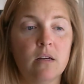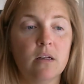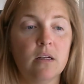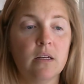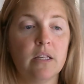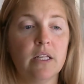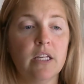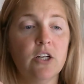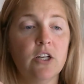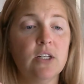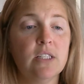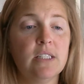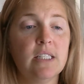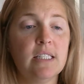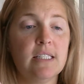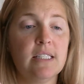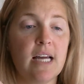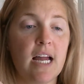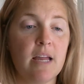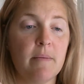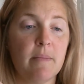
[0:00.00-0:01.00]
Here is a
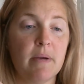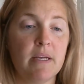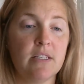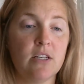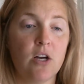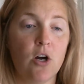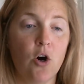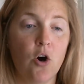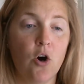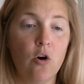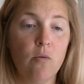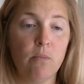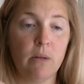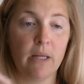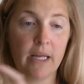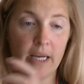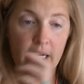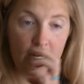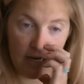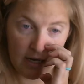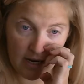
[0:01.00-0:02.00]
diamond, a home
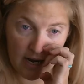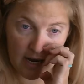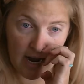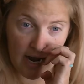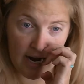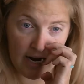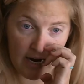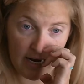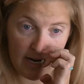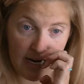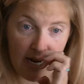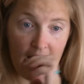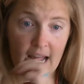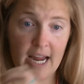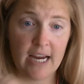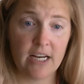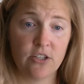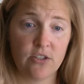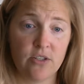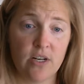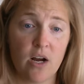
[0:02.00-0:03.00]
plate, a kite, and
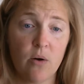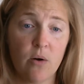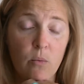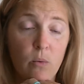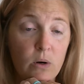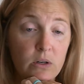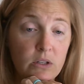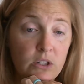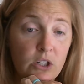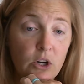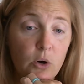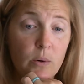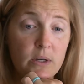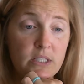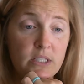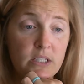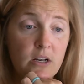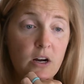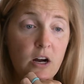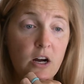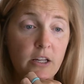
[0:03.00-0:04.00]
I do not know what
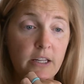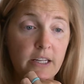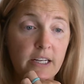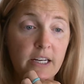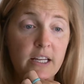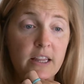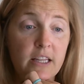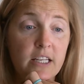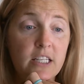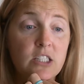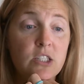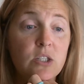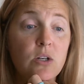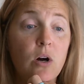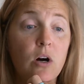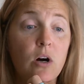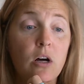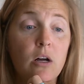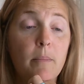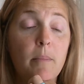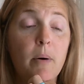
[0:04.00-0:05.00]
to call it. These are
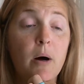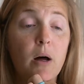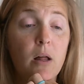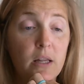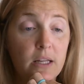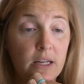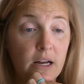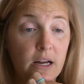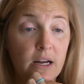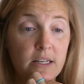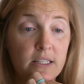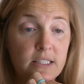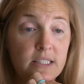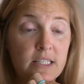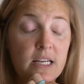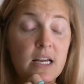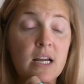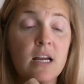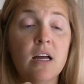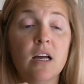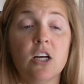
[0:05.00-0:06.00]
all polygons.
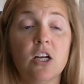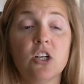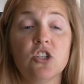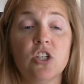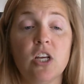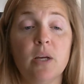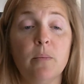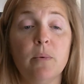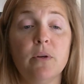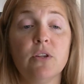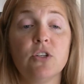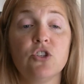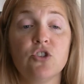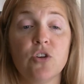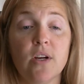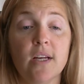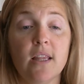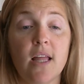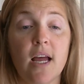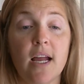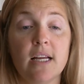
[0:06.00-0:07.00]
A shape with
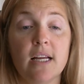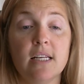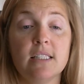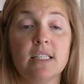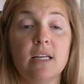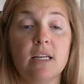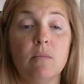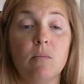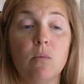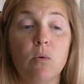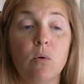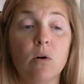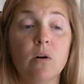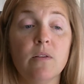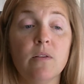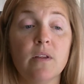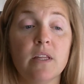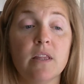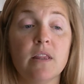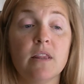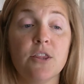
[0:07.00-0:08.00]
straight lines and more
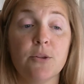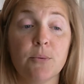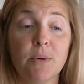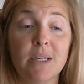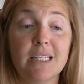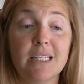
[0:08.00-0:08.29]
than 3